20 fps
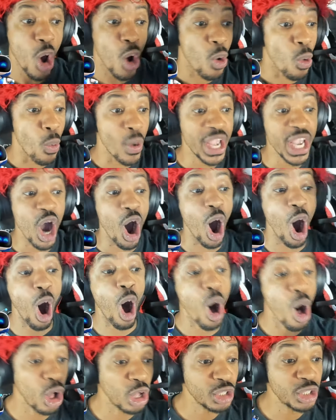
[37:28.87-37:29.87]
we
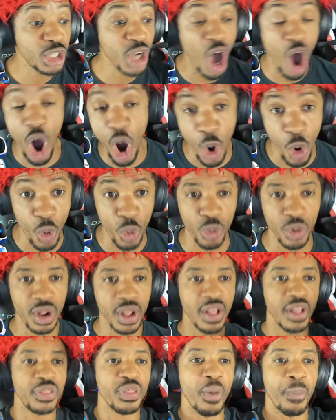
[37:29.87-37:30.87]
all know
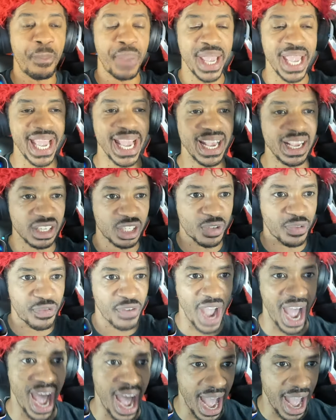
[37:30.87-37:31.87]
the
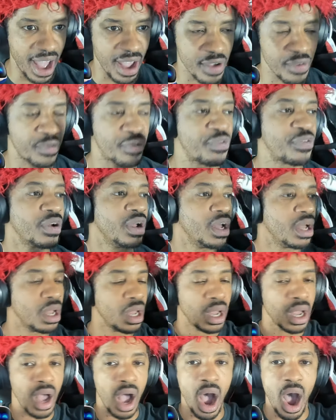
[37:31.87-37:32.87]

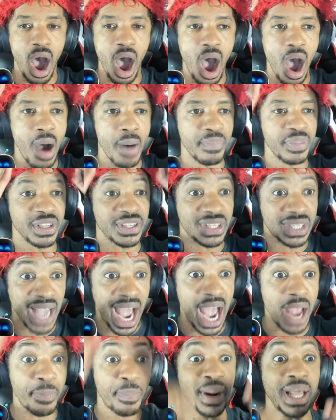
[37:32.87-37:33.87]
PS5, um, the
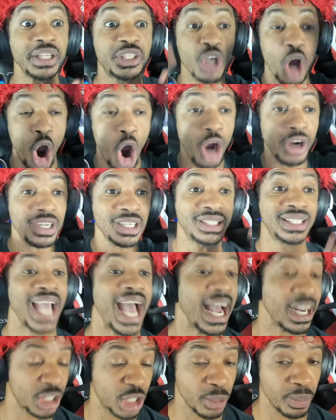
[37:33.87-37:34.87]
side plates are
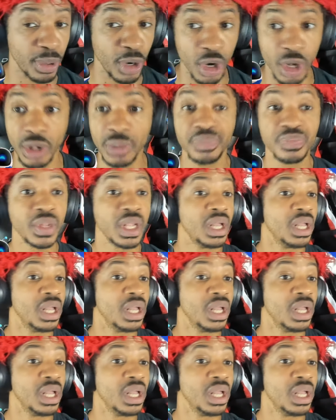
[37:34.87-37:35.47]
detachable